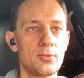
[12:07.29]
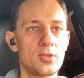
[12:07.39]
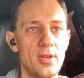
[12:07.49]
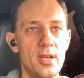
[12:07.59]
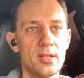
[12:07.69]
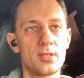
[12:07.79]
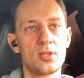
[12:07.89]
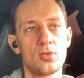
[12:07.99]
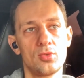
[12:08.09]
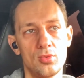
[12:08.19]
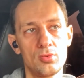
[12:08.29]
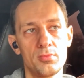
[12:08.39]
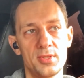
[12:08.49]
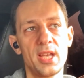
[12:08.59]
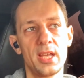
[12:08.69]
to
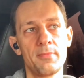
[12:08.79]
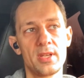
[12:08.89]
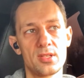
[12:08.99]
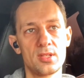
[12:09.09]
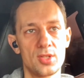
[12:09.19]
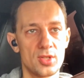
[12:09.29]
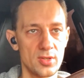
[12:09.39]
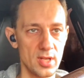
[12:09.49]
take a message.